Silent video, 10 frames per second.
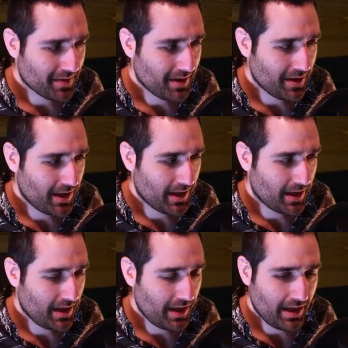
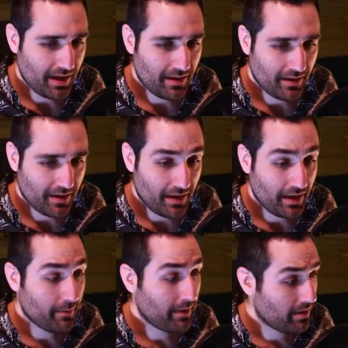
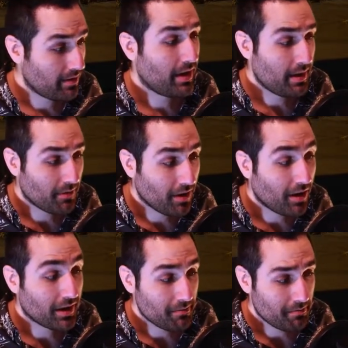Anyway, here I am
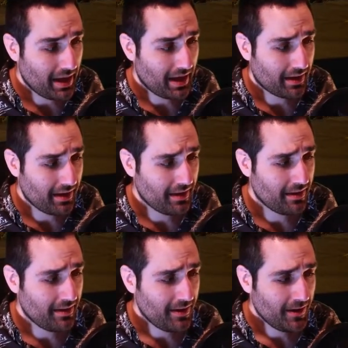logging back
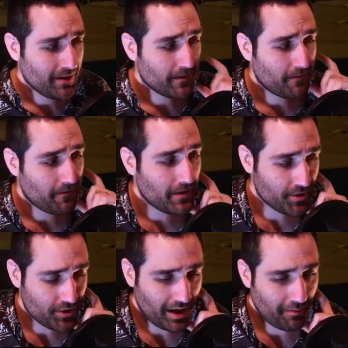in to
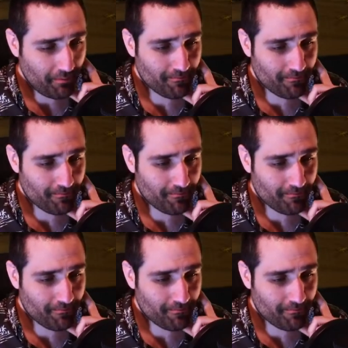finish up.